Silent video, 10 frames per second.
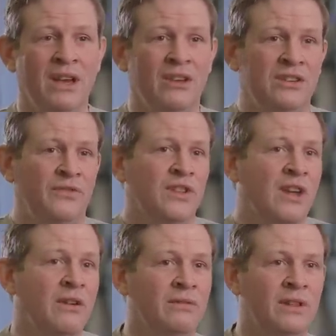Because if you
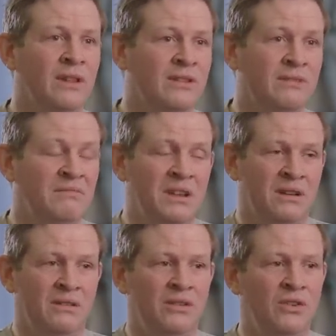don't, then there's, you
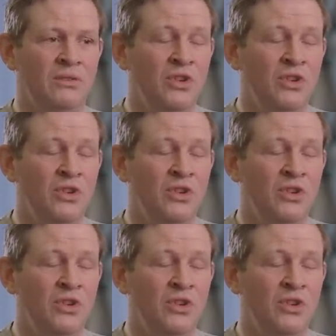know, you,